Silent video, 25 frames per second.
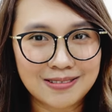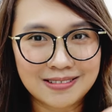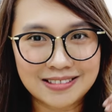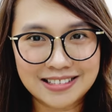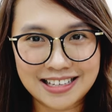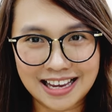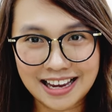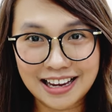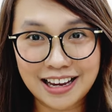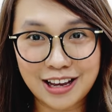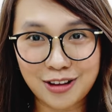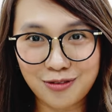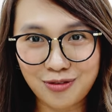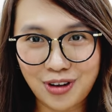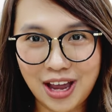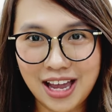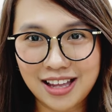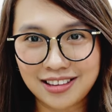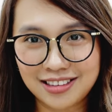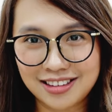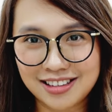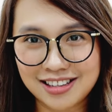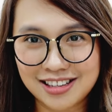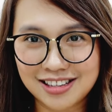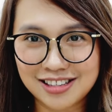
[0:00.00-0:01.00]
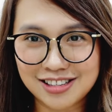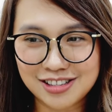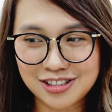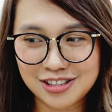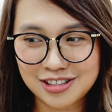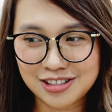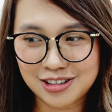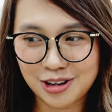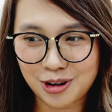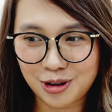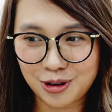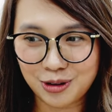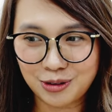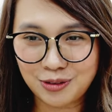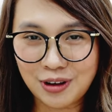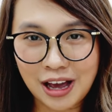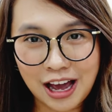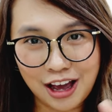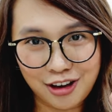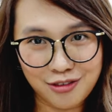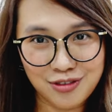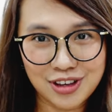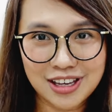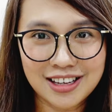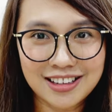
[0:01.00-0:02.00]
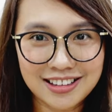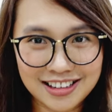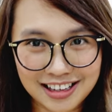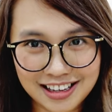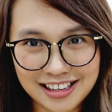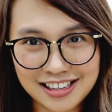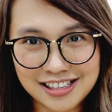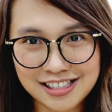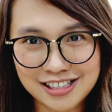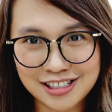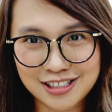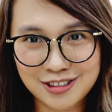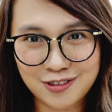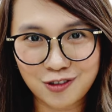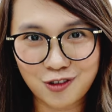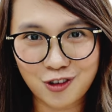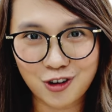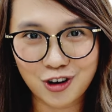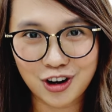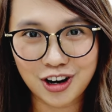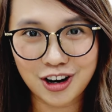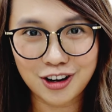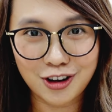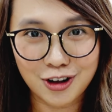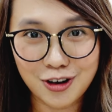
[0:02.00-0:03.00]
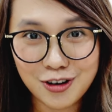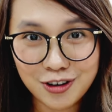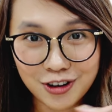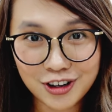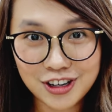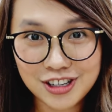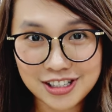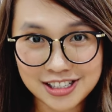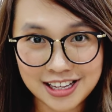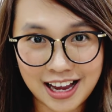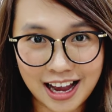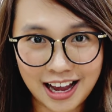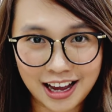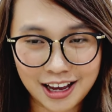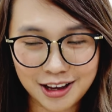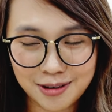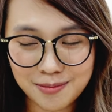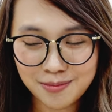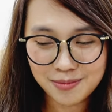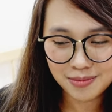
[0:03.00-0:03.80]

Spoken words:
take advantage of having this for a longer time.